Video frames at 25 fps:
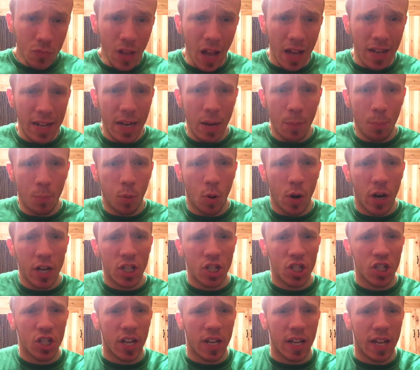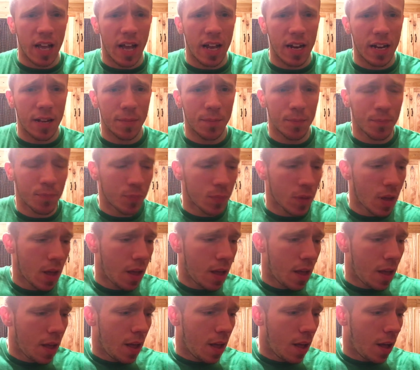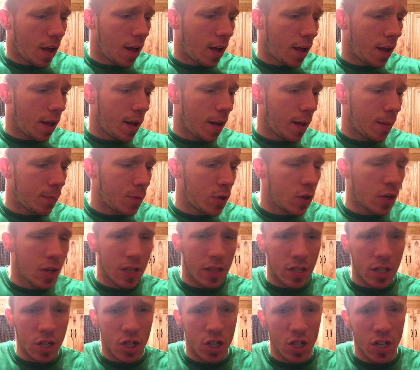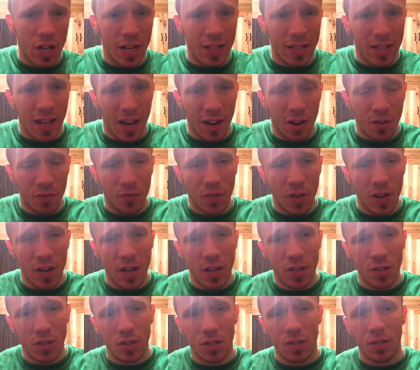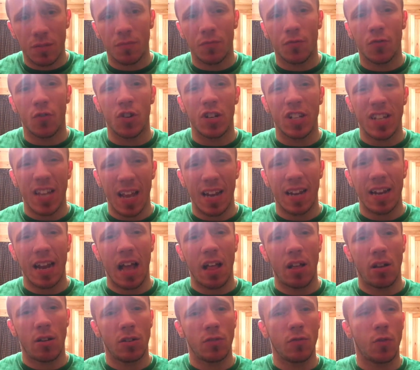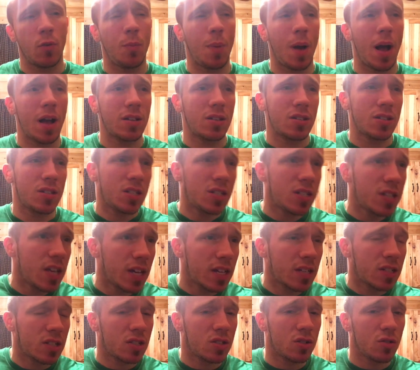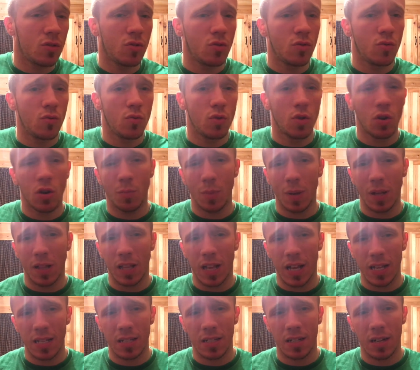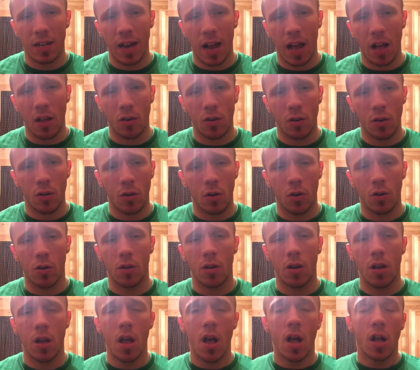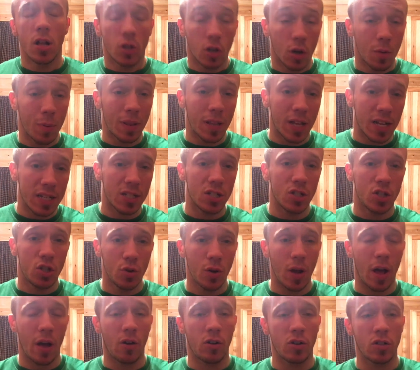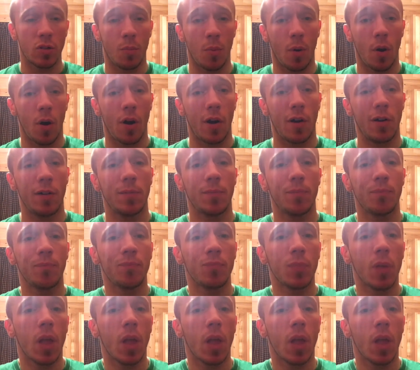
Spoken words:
I did a price check on it. You can get this shit at Tiger Fitness for $10 for a box of 6. So a little bit less than $1 or a little bit less than $2 a bar.